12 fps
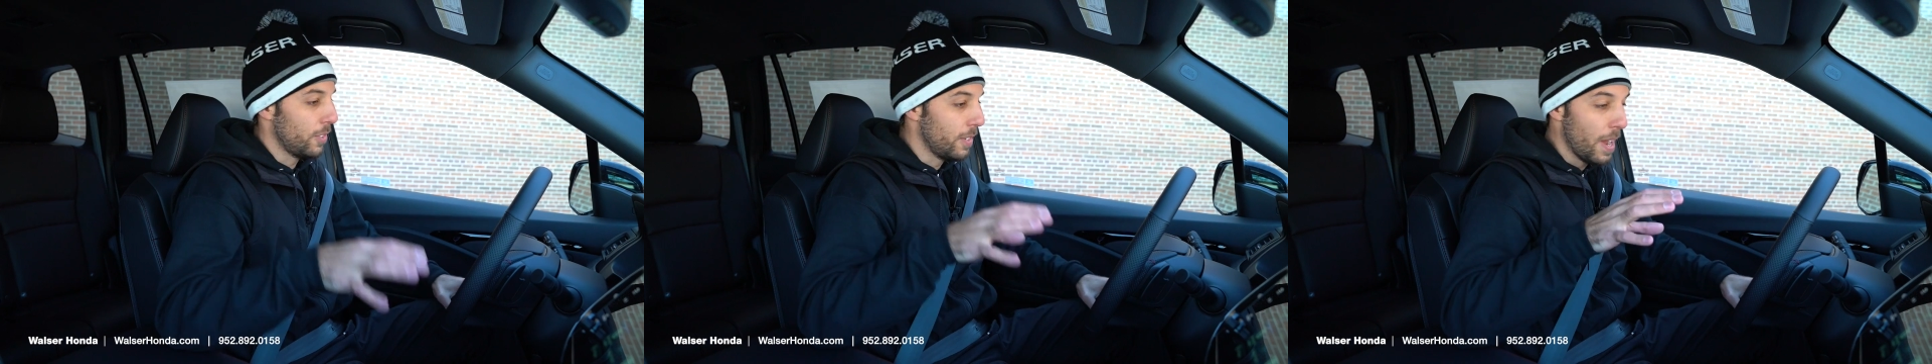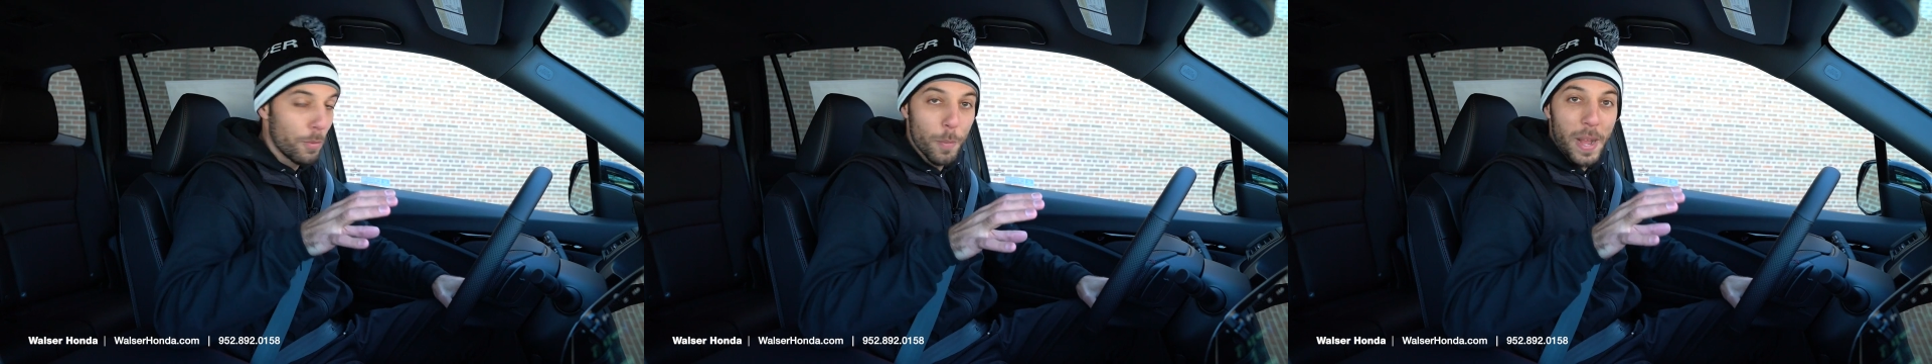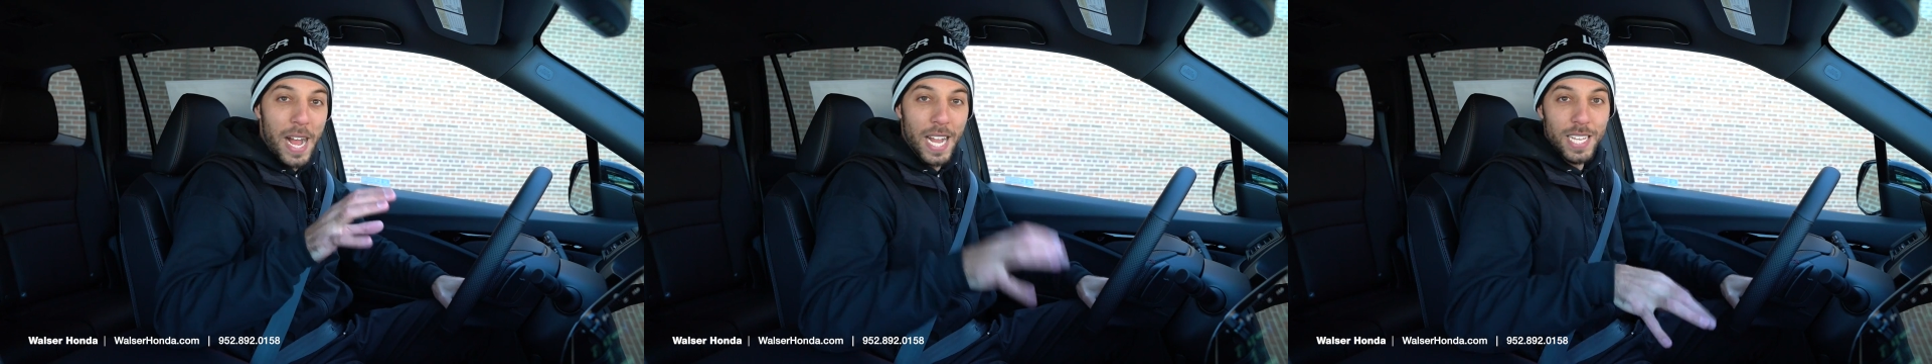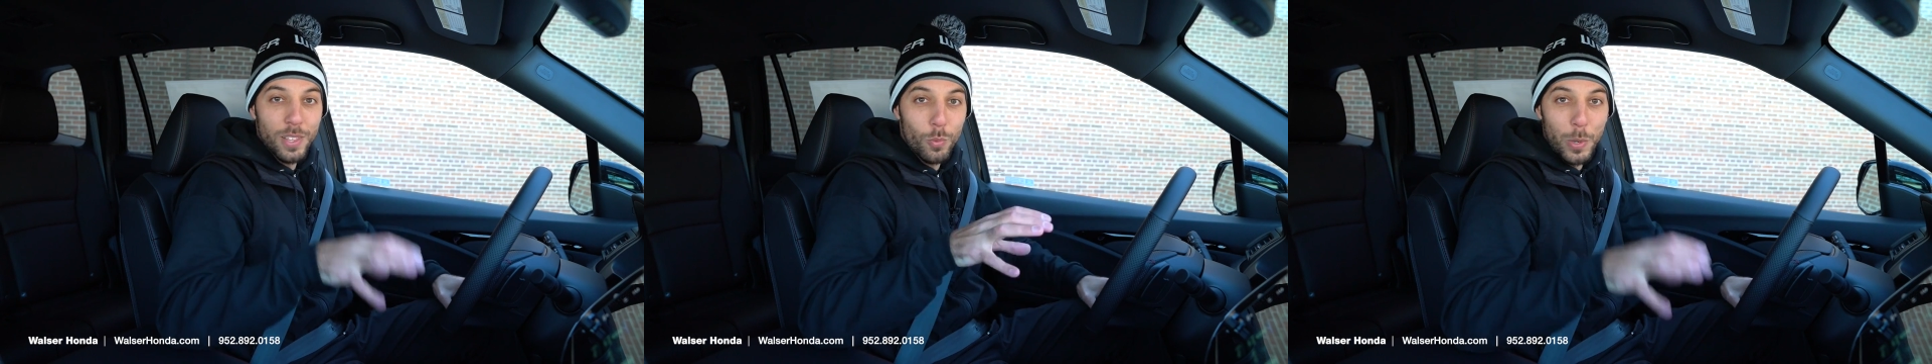so now we're
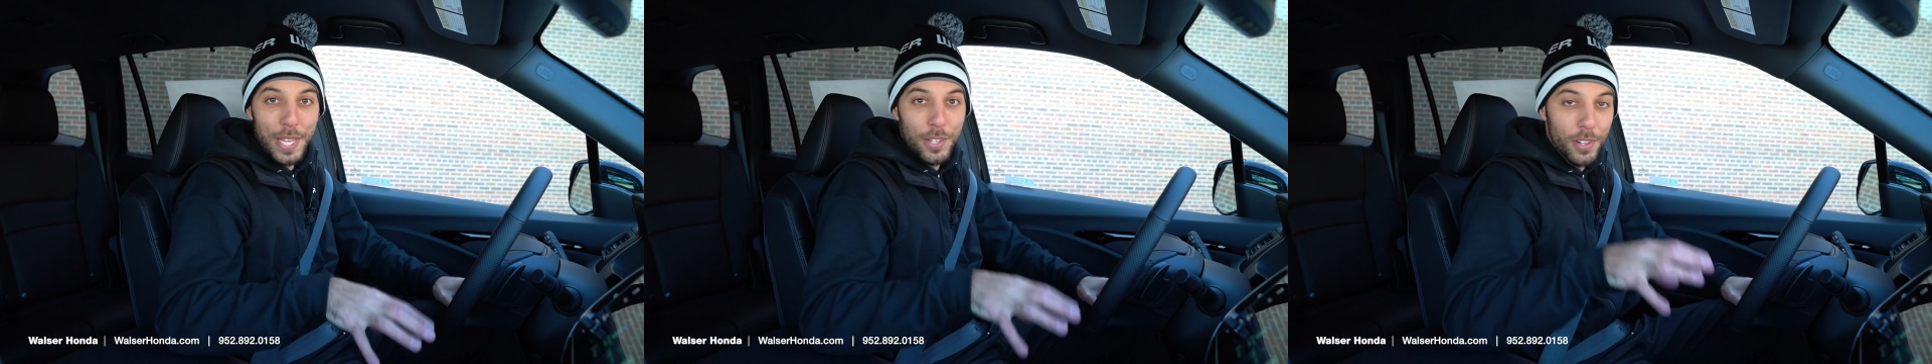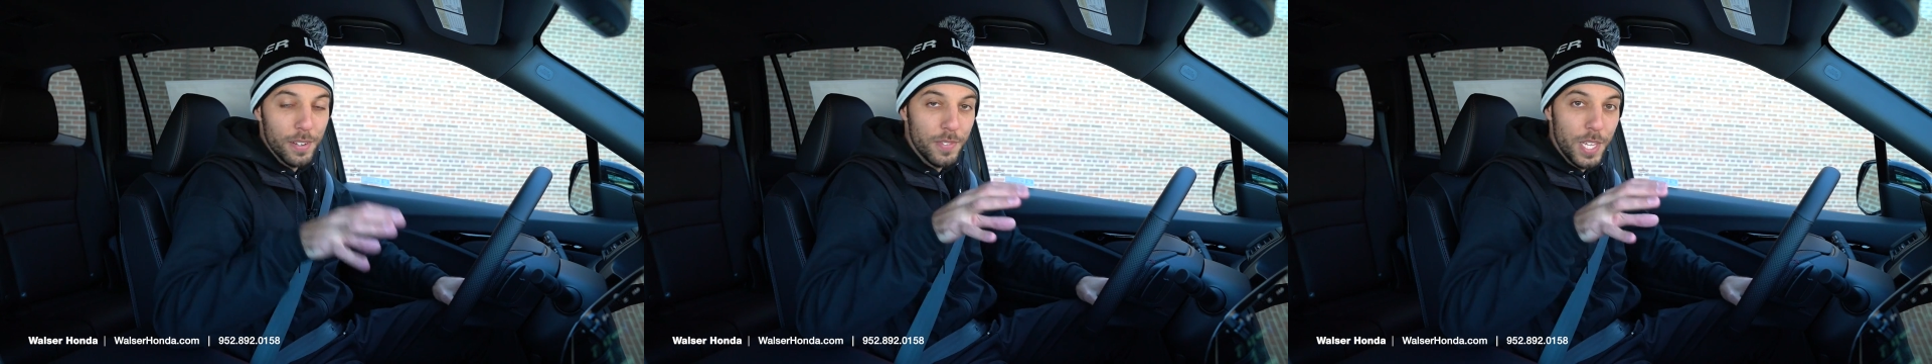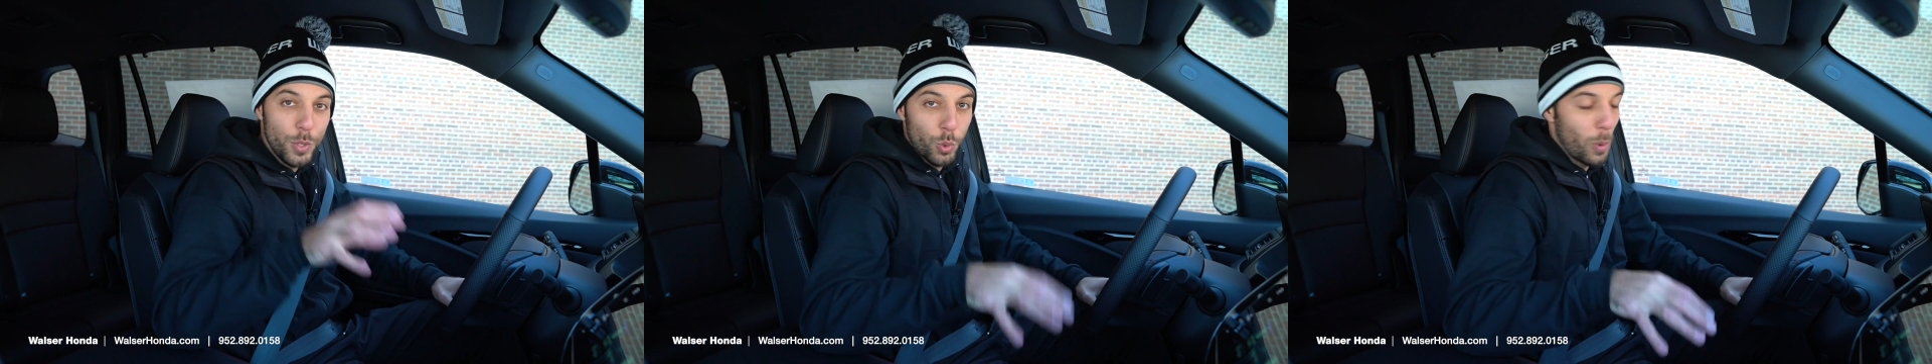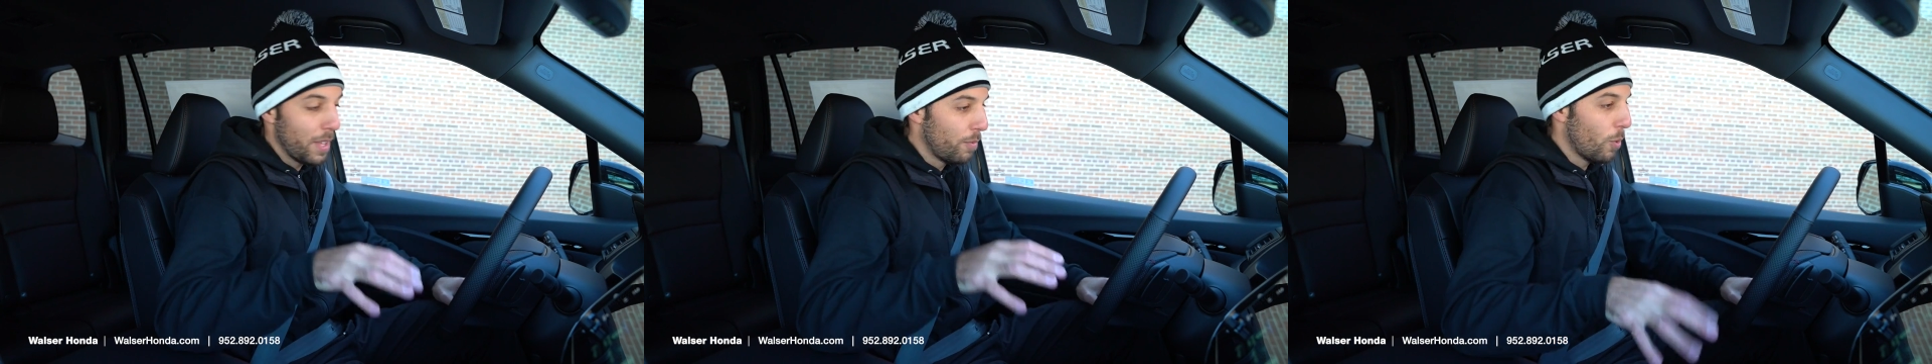behind the wheel of the
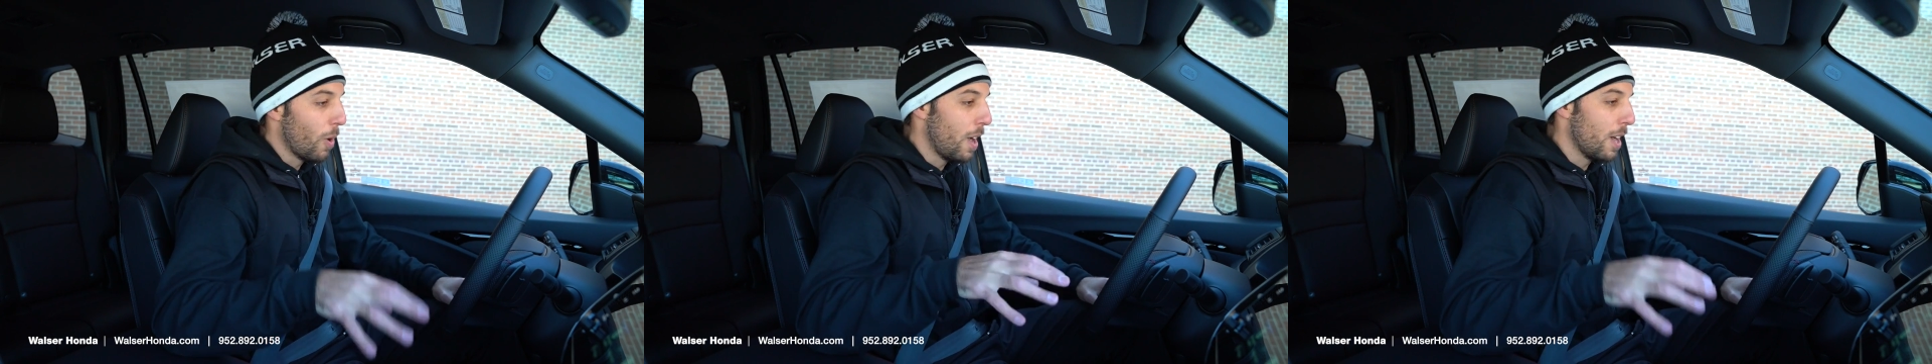24